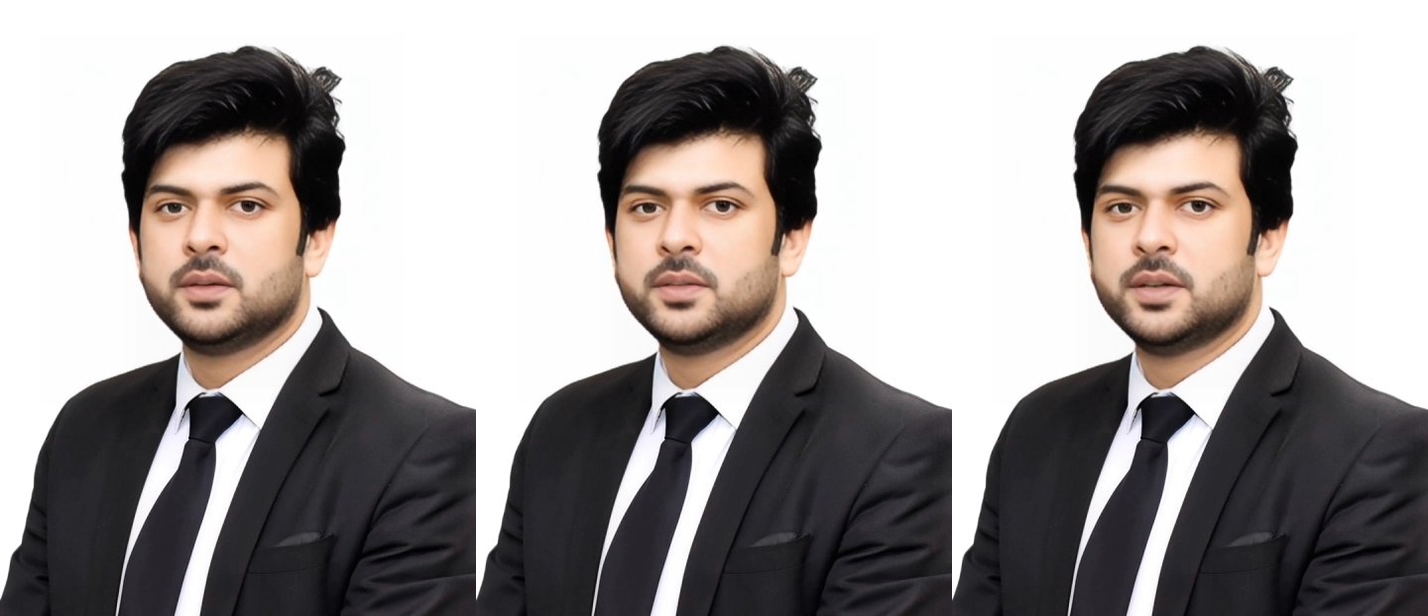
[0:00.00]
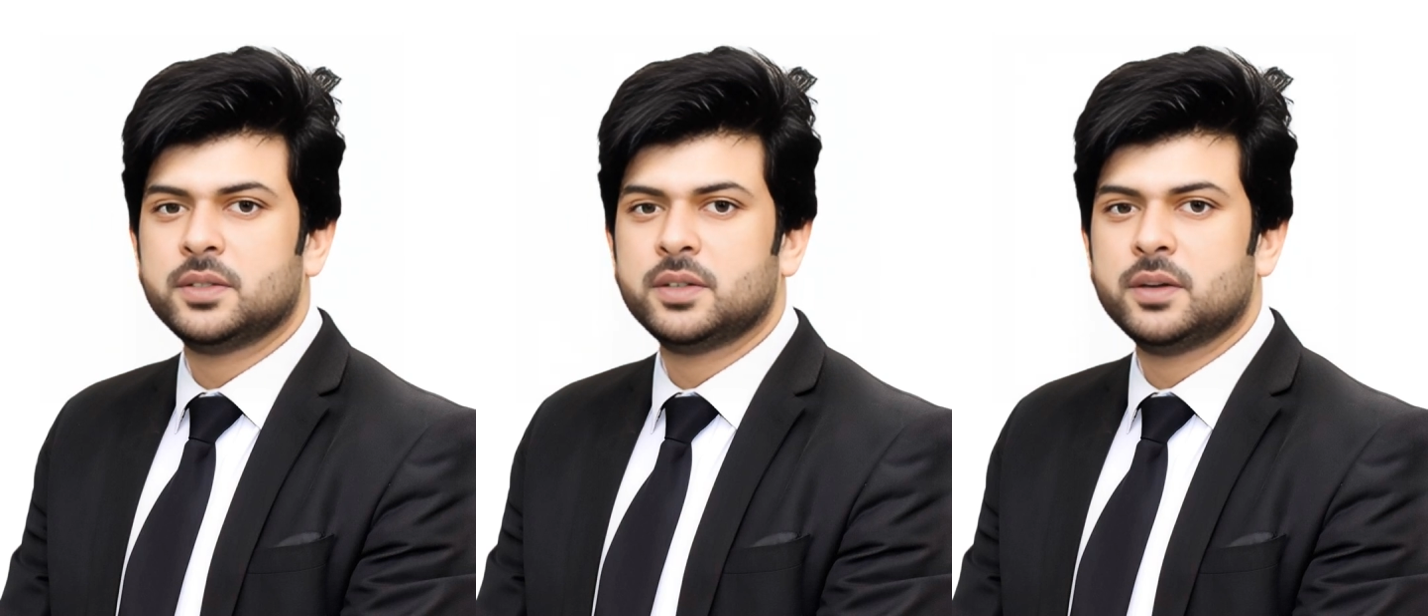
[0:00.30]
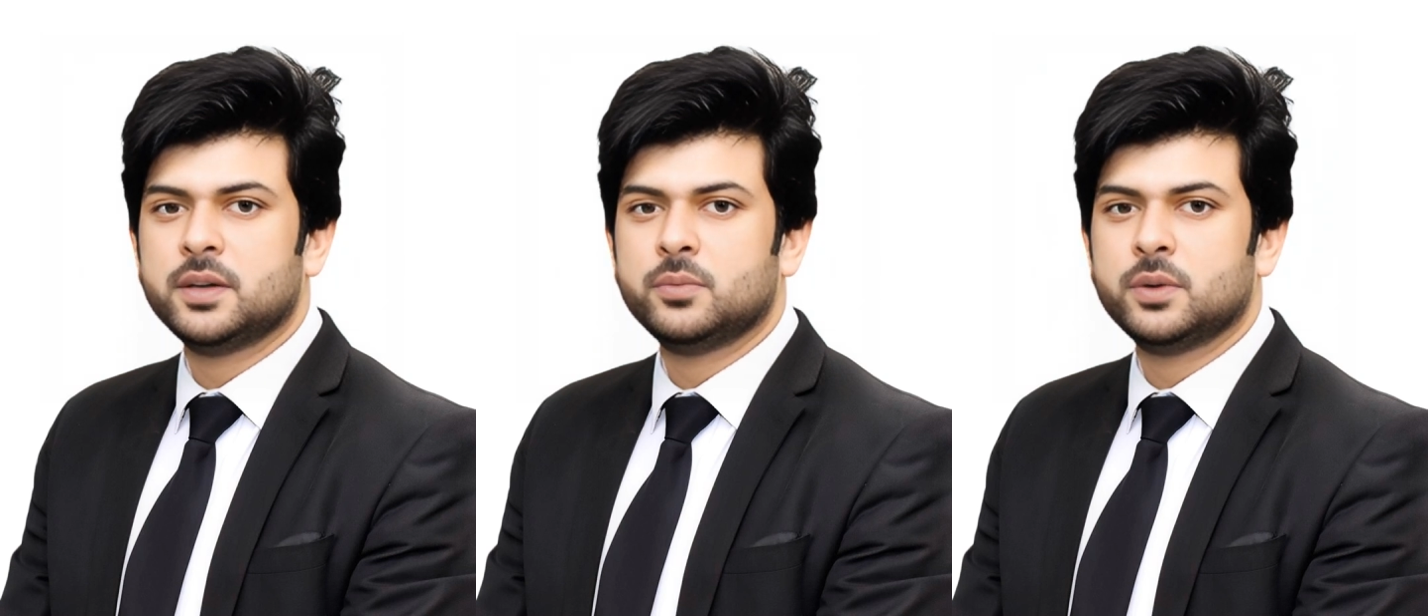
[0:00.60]
the
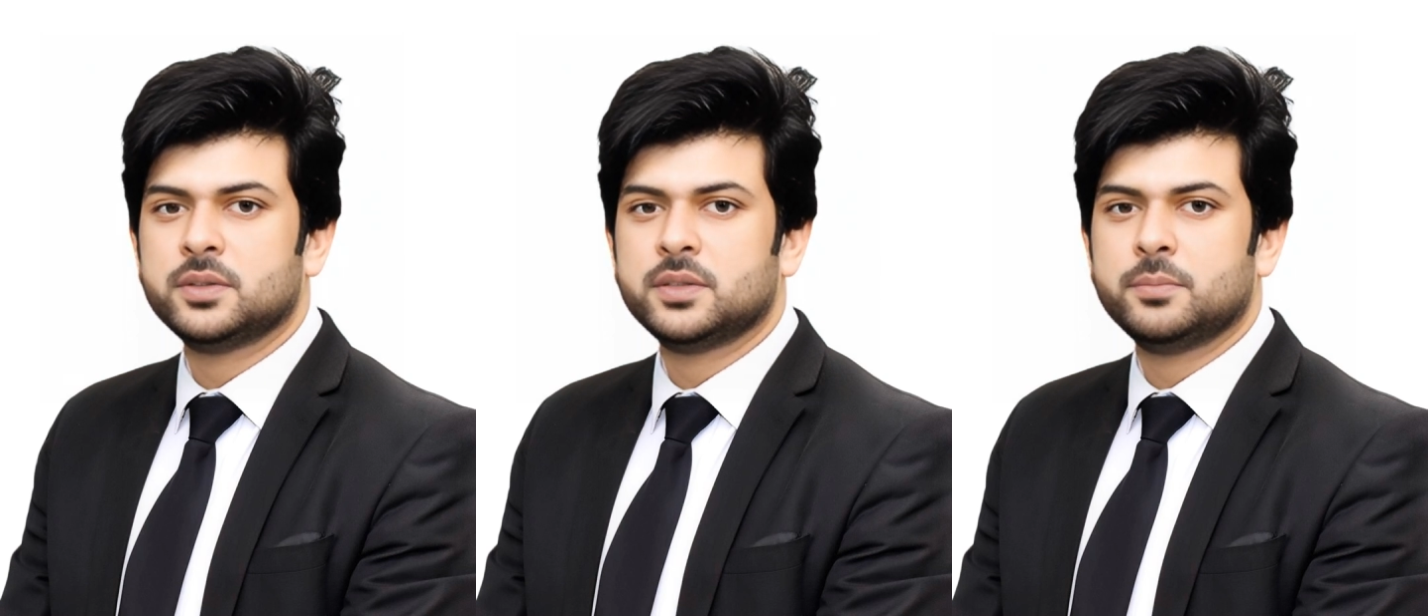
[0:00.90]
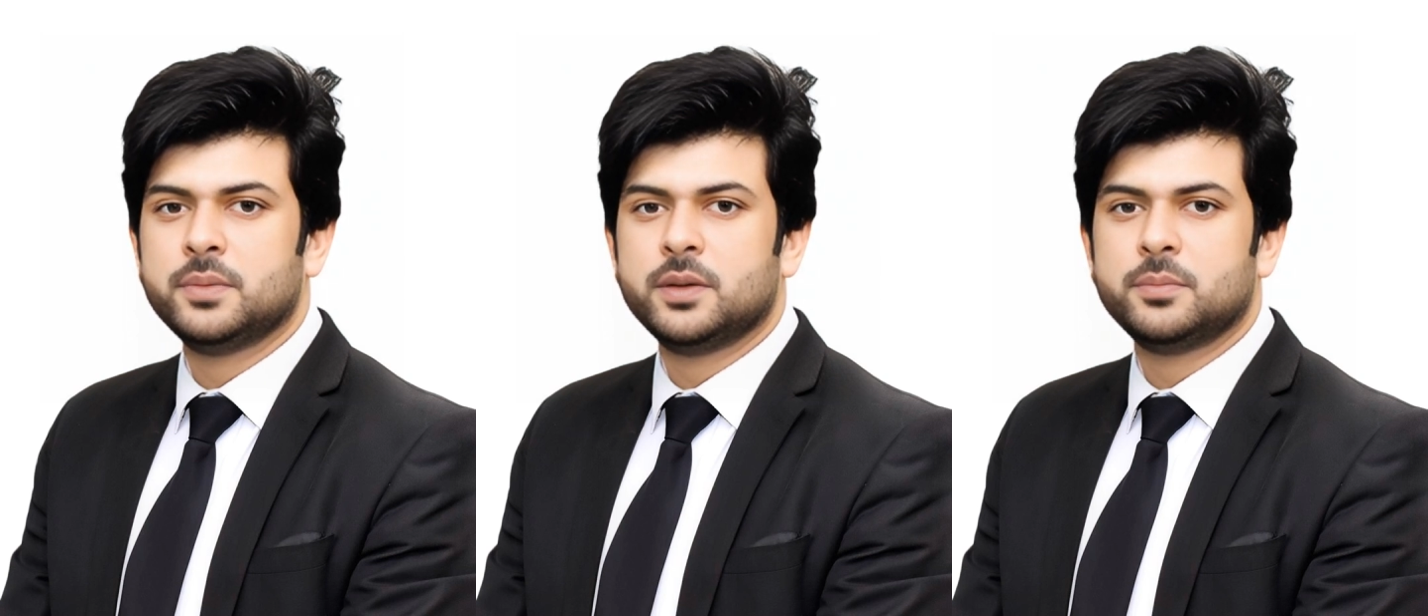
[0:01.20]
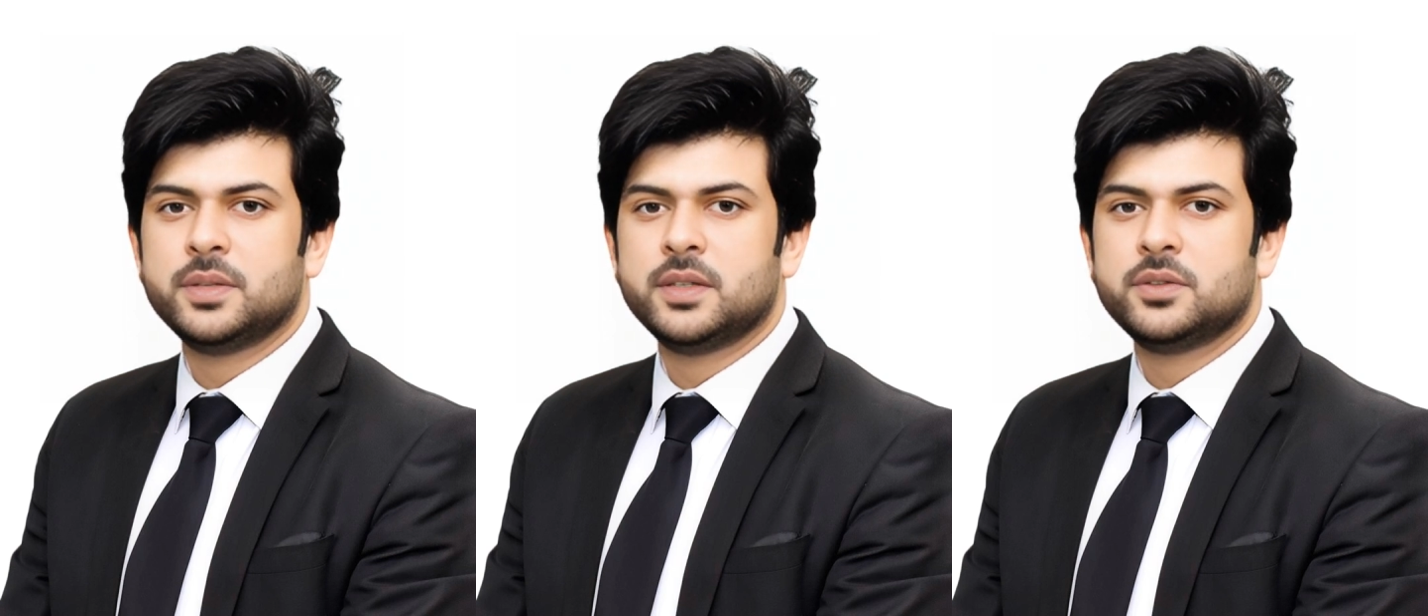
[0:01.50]
attorney will submit a
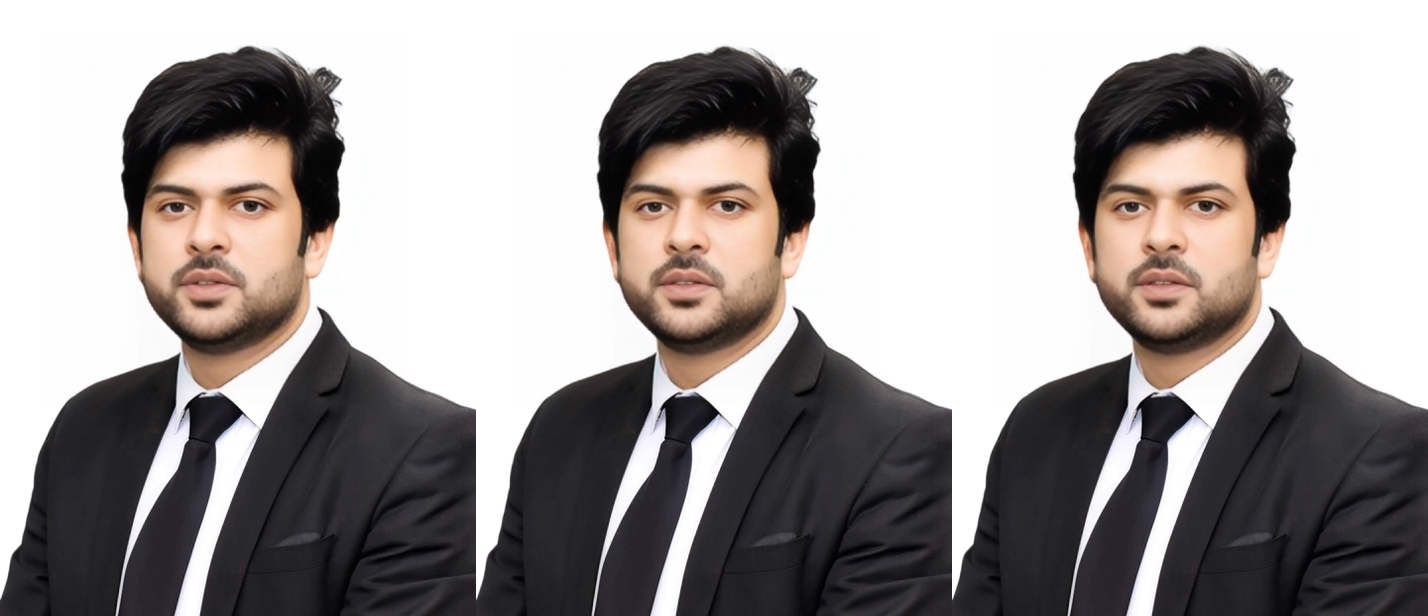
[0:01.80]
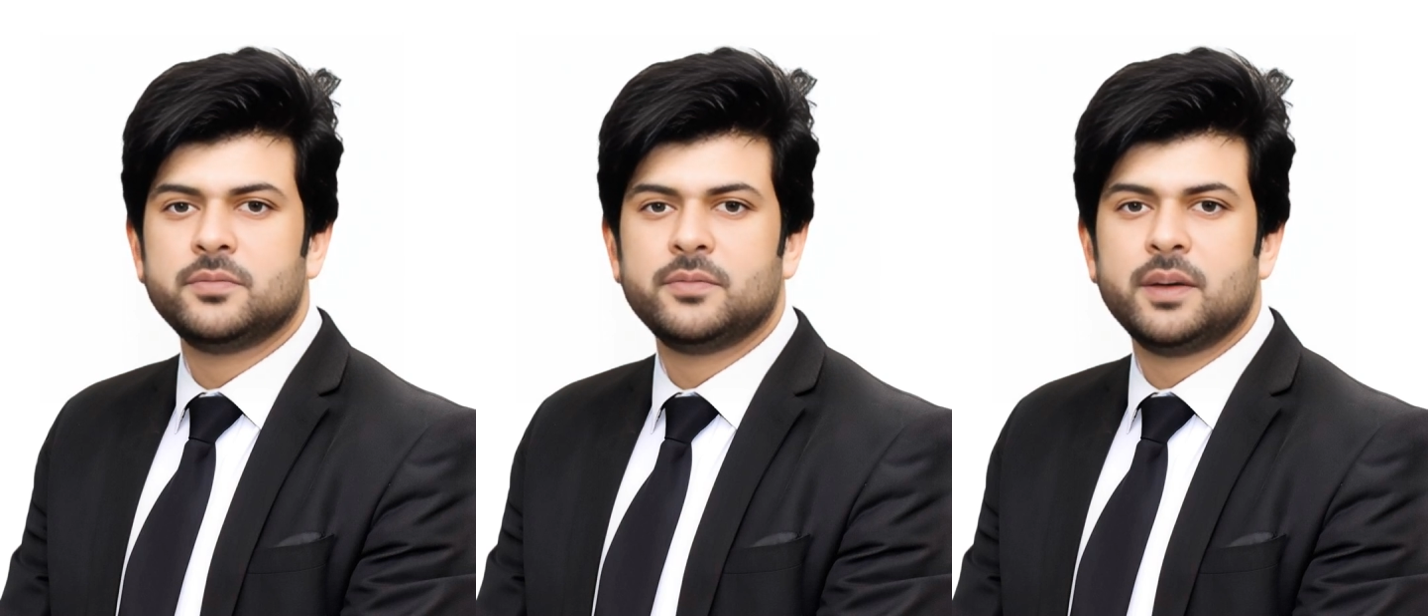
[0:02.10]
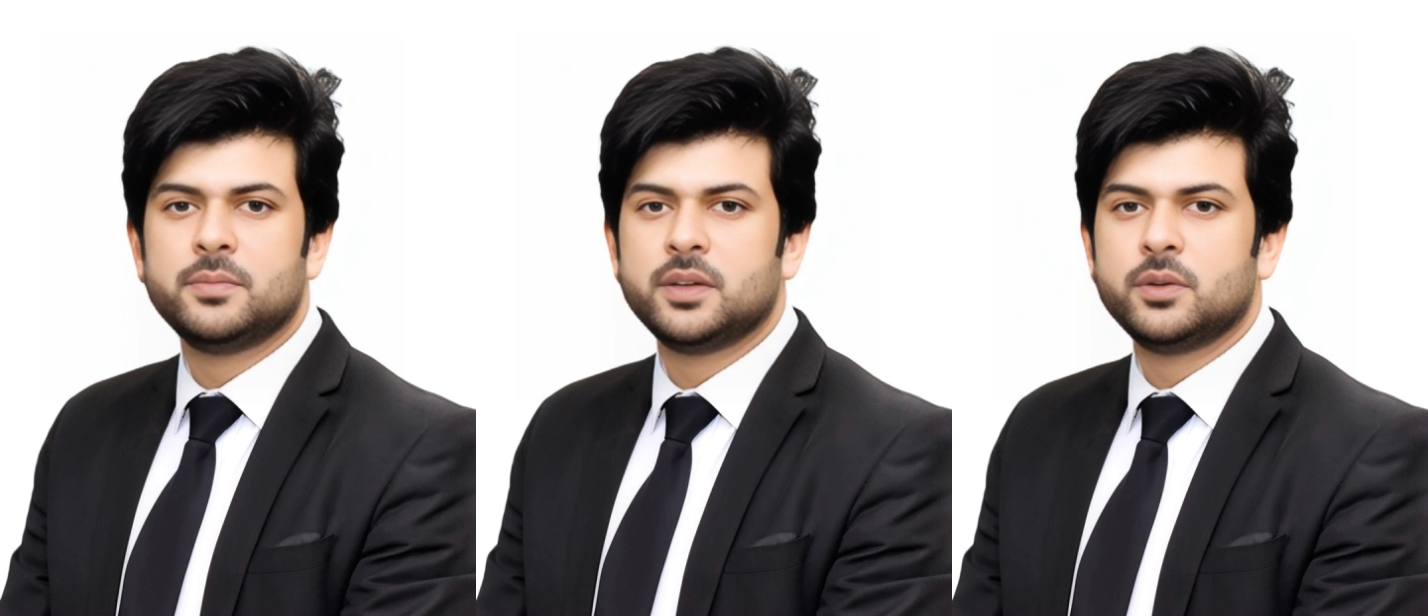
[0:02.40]
petition to the
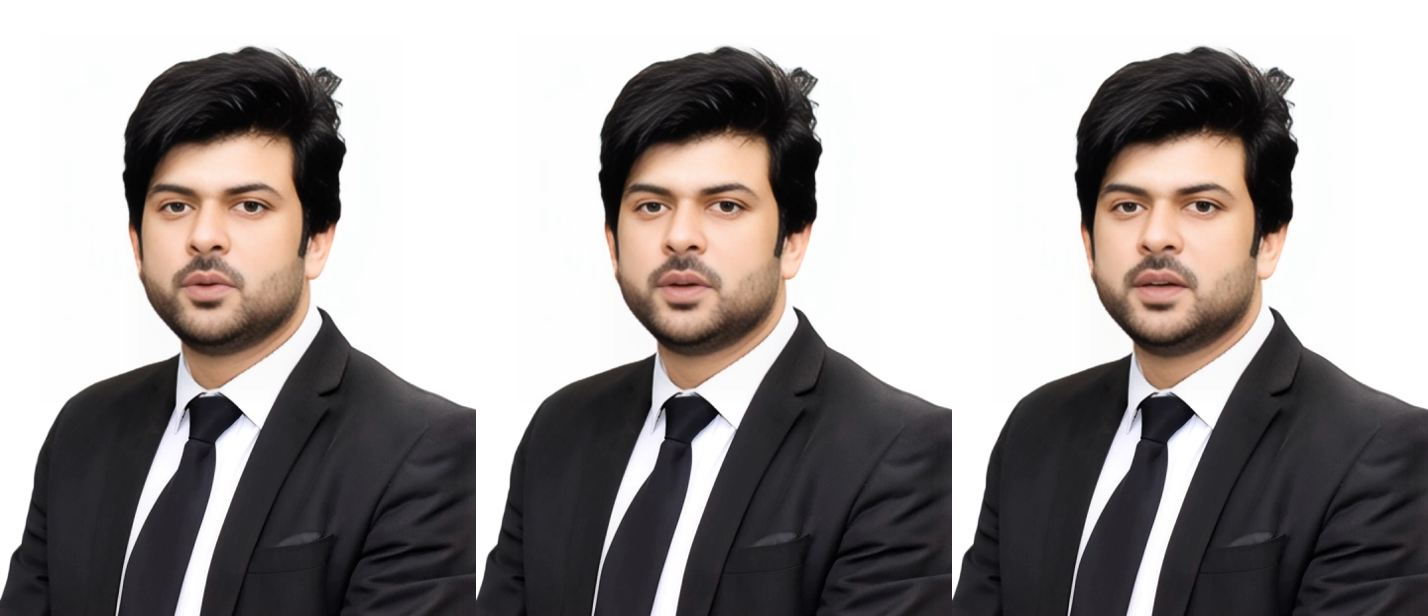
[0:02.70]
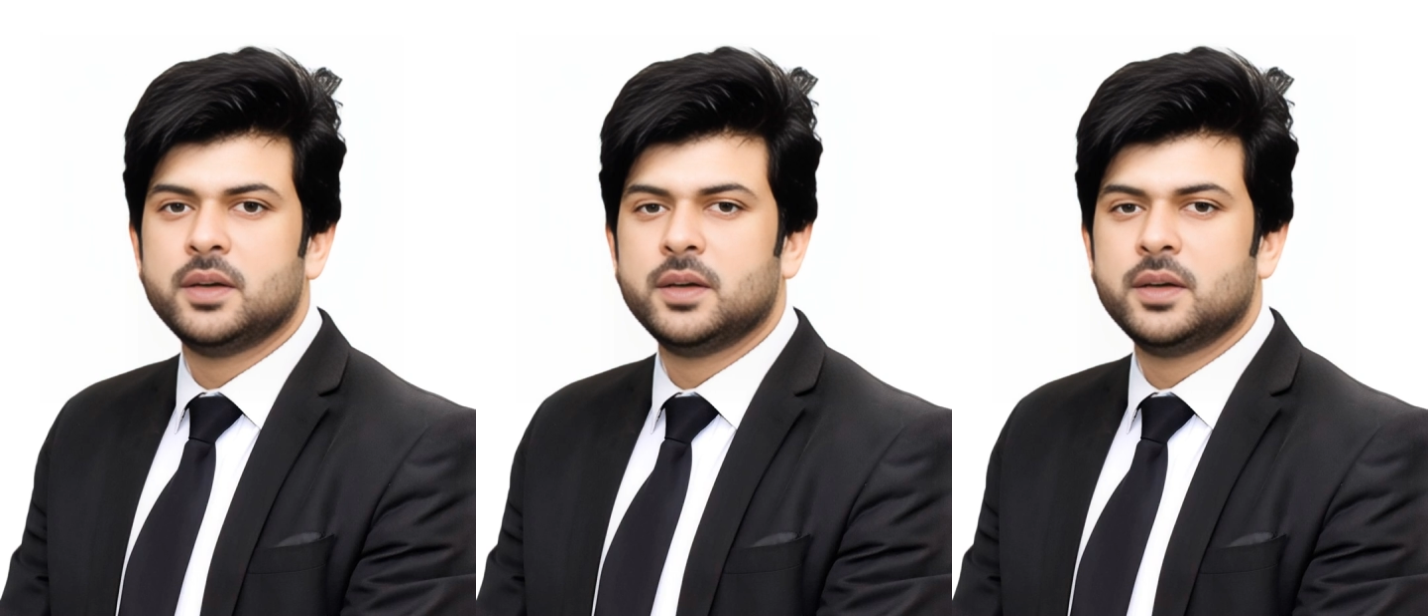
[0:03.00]
family court